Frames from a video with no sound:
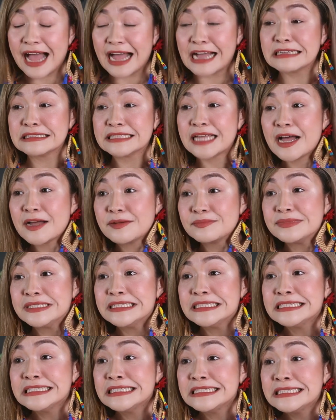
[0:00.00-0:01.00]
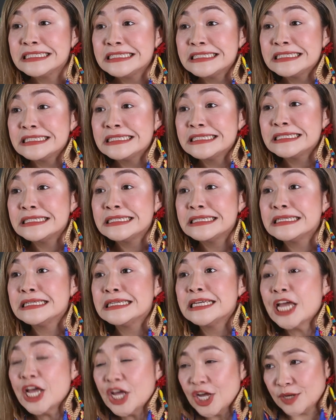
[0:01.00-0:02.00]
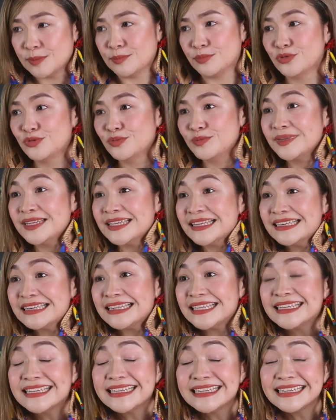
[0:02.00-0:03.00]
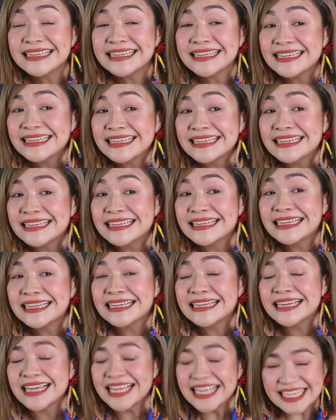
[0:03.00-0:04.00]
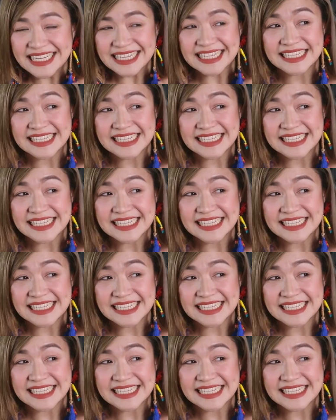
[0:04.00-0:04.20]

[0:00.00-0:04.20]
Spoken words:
ang dami bumili.